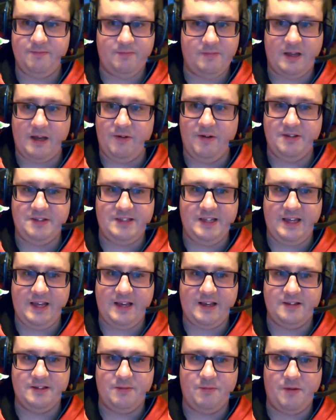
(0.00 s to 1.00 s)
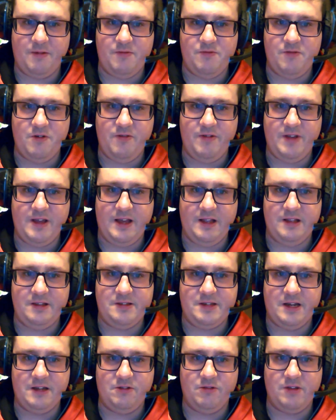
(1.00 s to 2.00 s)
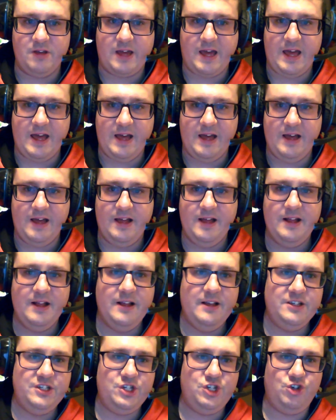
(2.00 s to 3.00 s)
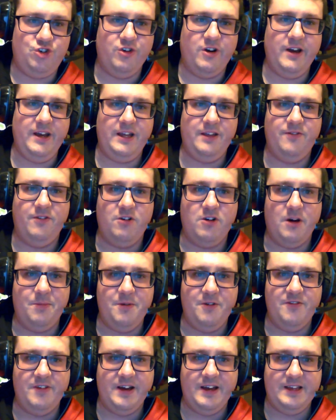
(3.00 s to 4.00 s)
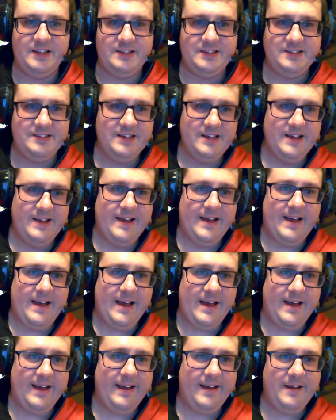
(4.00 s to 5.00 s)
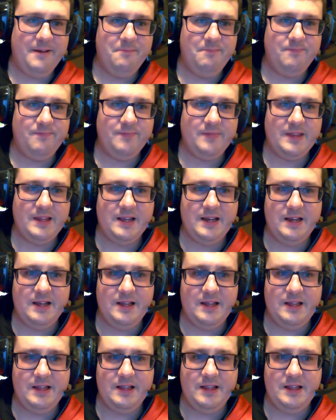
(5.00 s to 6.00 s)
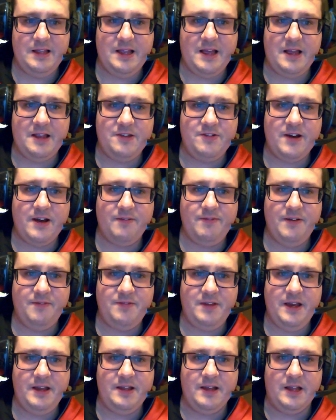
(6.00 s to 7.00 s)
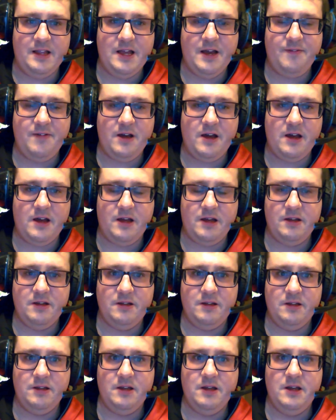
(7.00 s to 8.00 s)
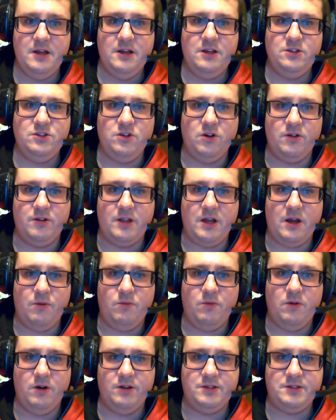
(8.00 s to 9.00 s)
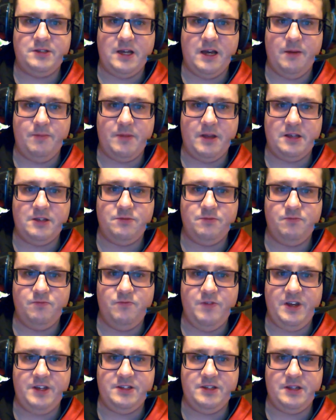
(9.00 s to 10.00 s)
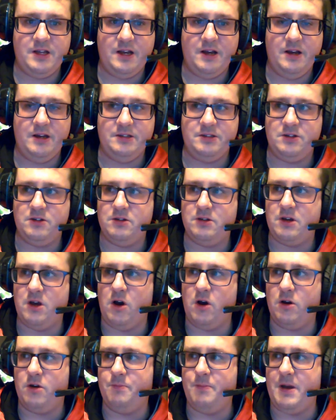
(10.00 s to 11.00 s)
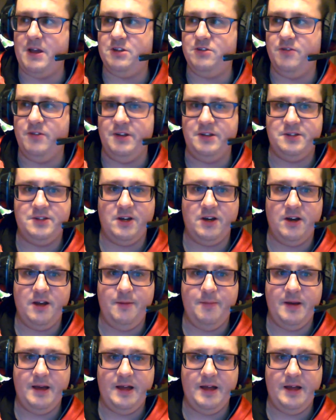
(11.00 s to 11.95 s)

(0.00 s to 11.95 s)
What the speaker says: I won't sing it because I'll probably ruin it, and I don't want to get striked for copyrights. Track 15, another song that was that's recent, that has got better in time.